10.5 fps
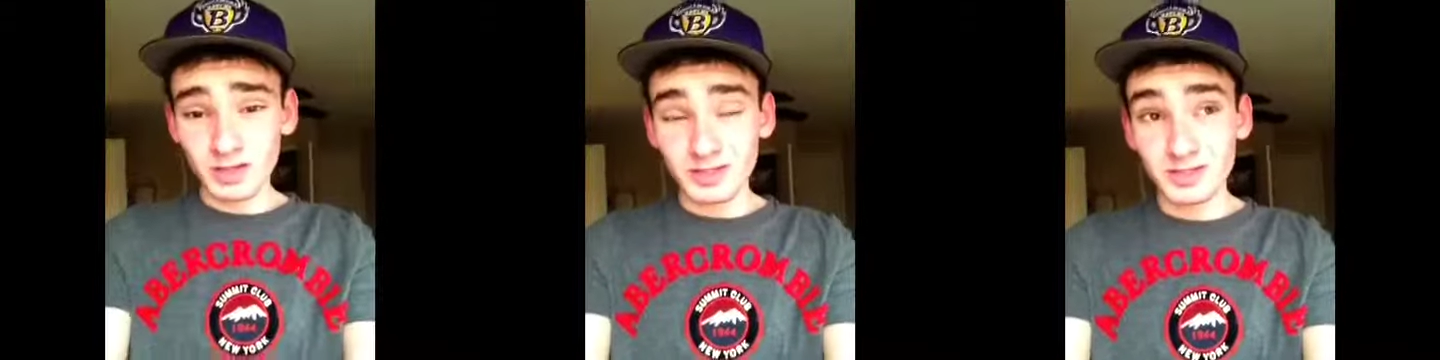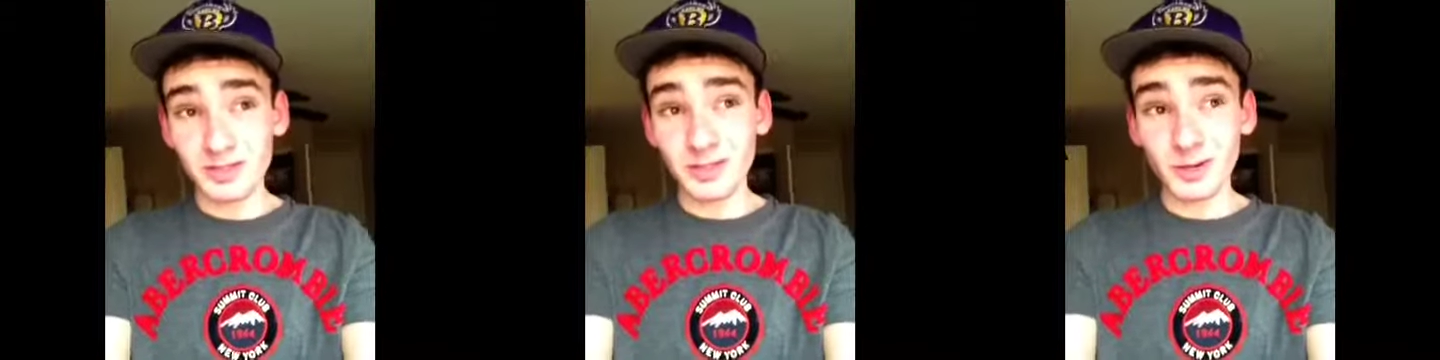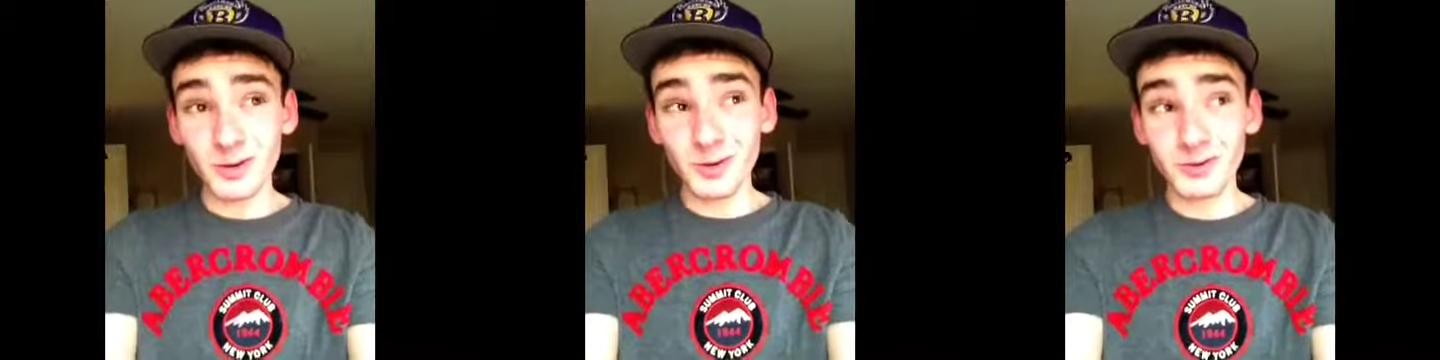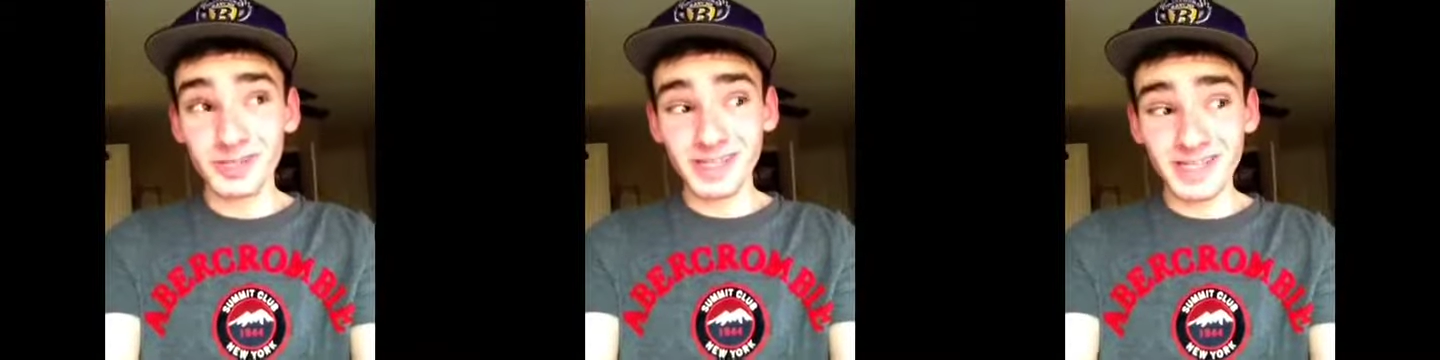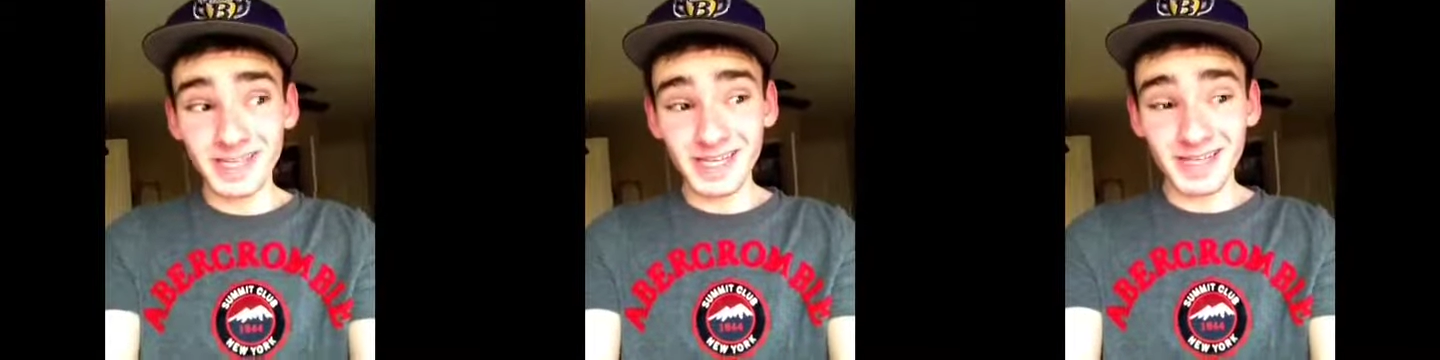So
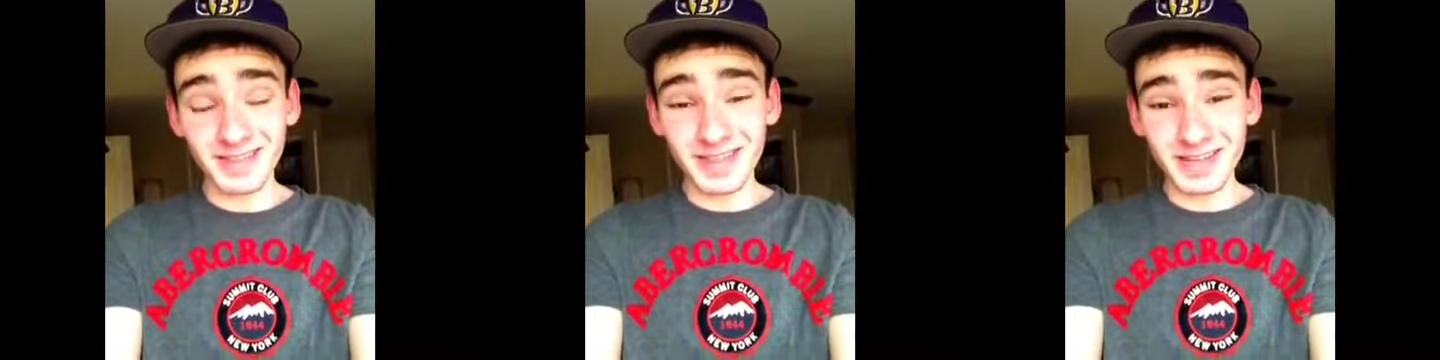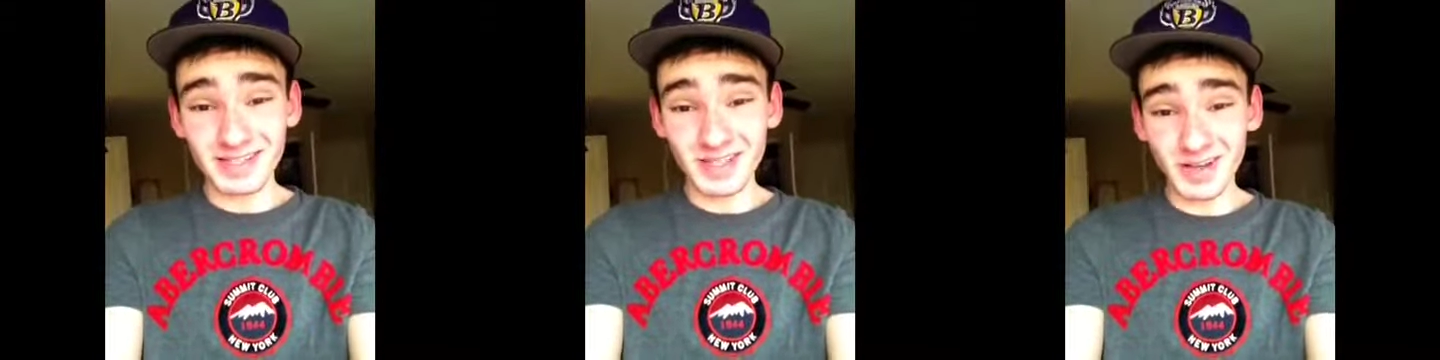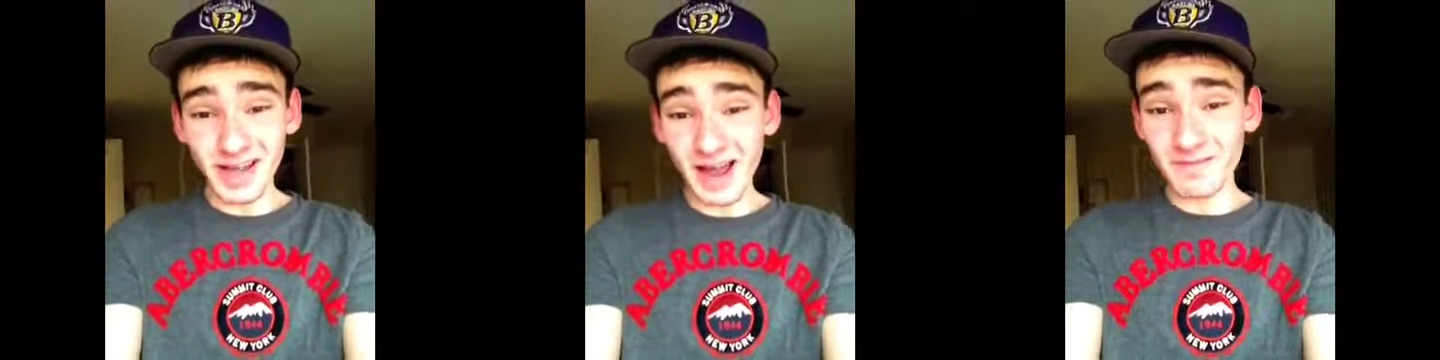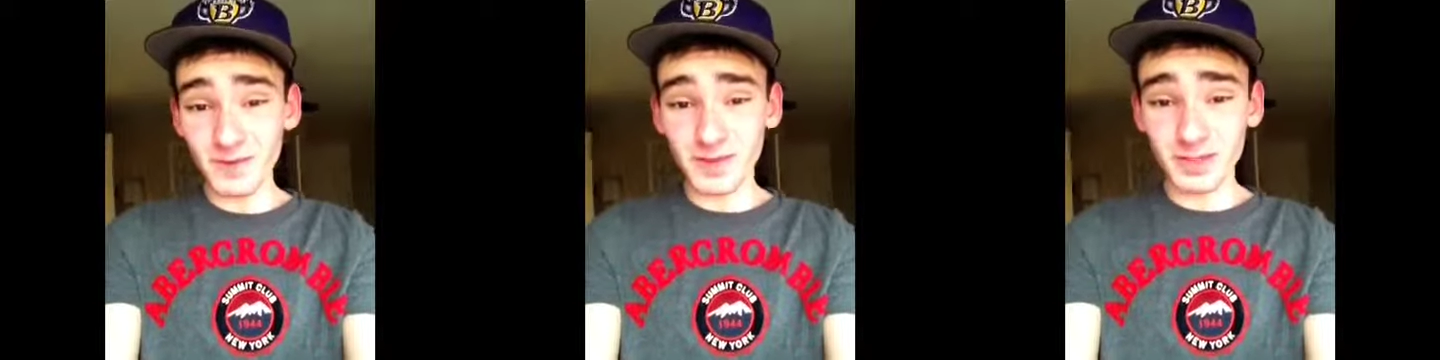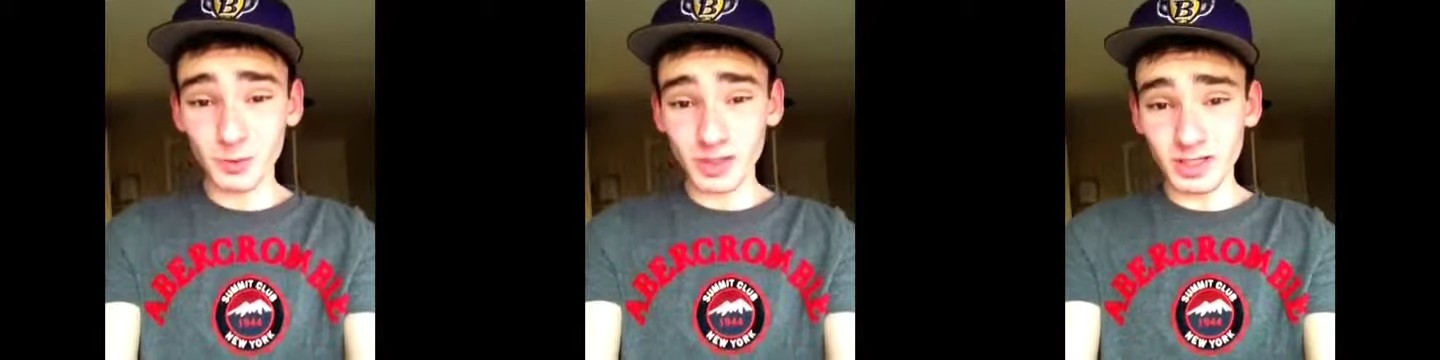yeah, that's all I have for
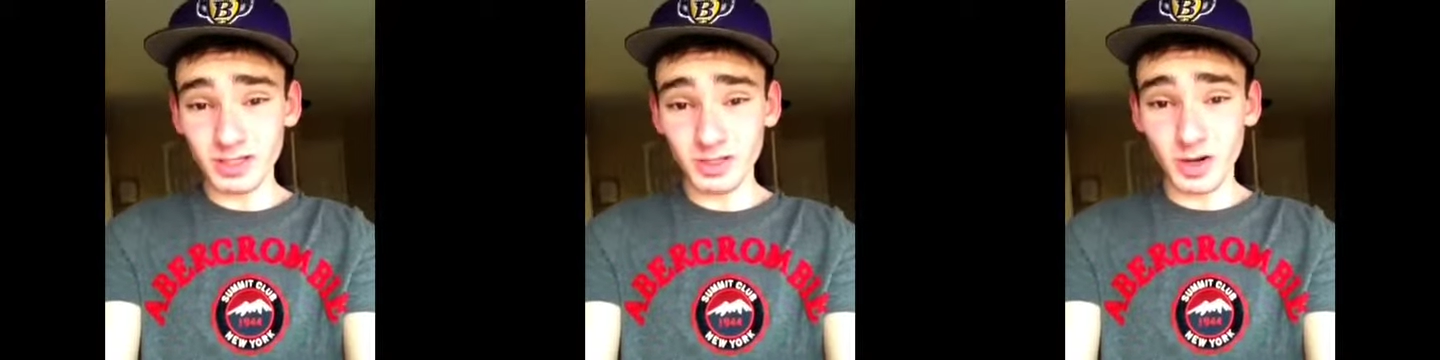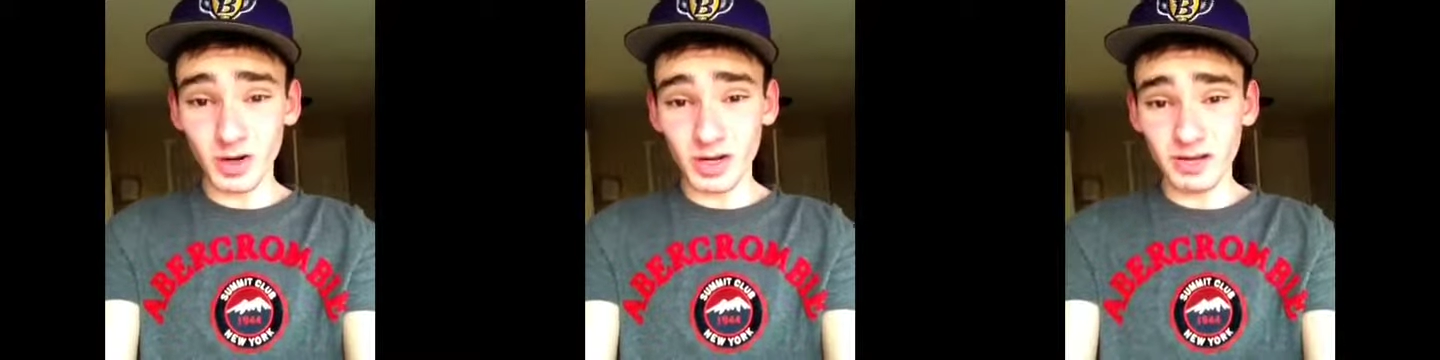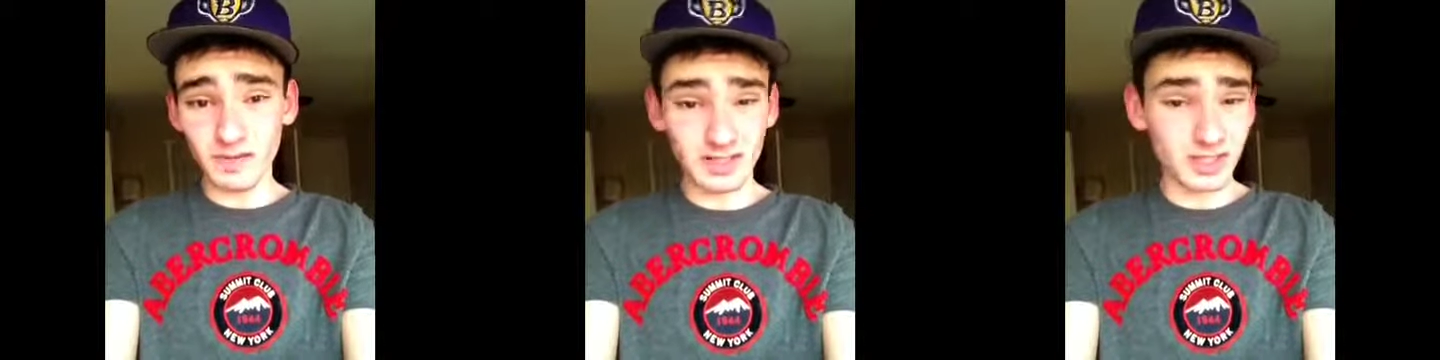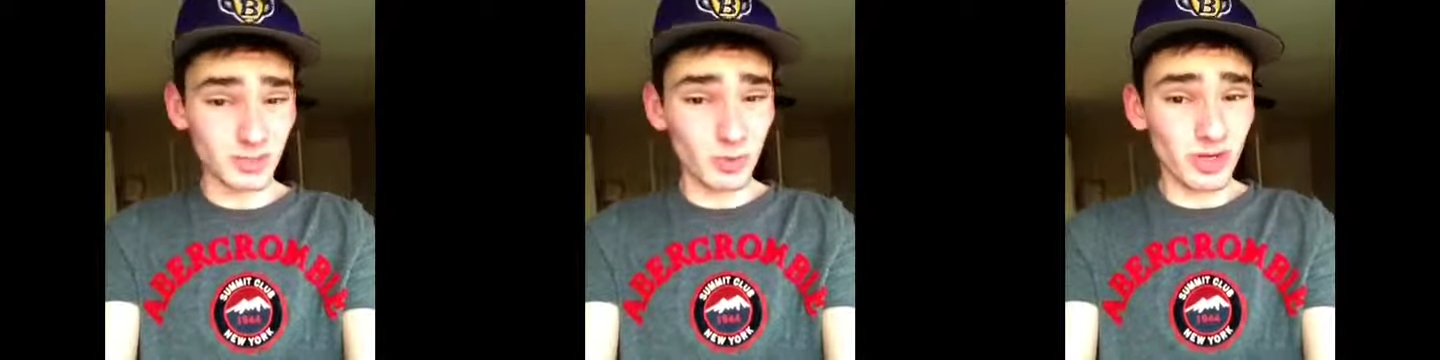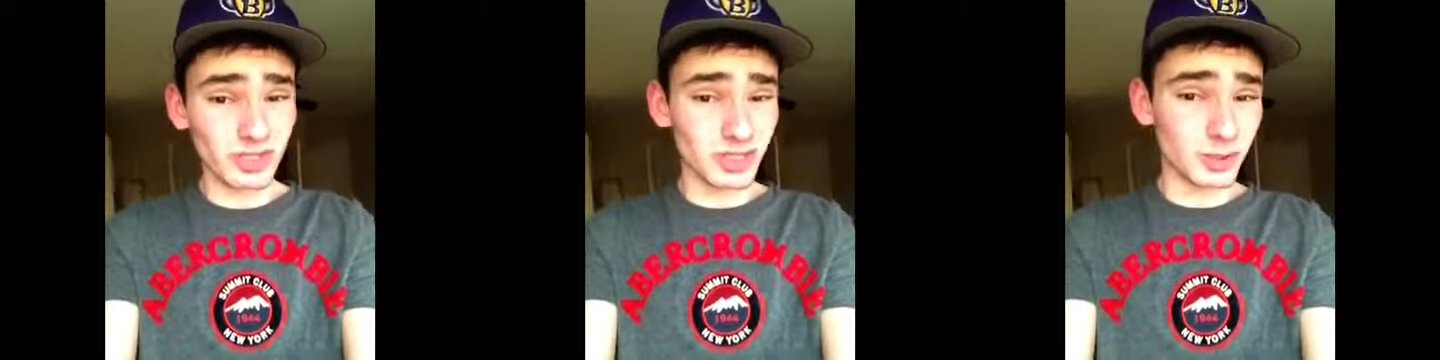this week. Sorry if I
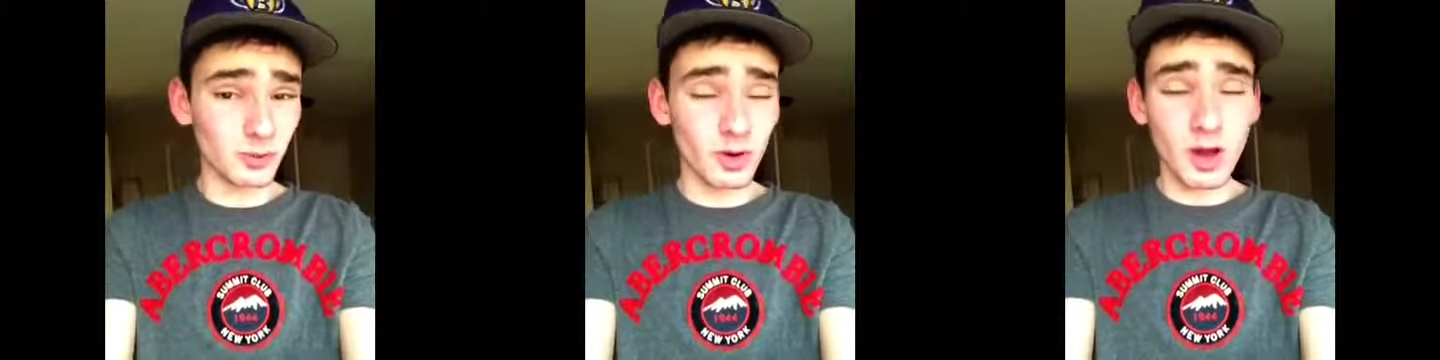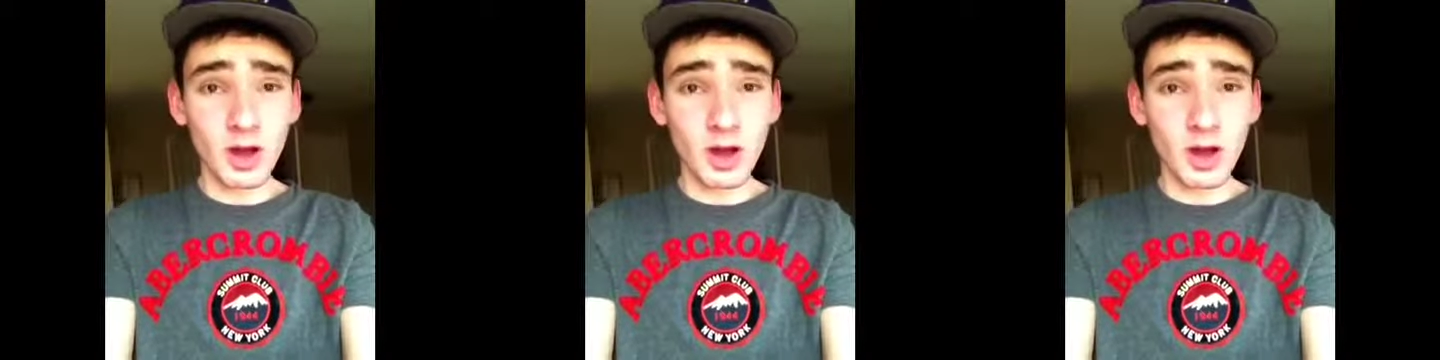disappointed you.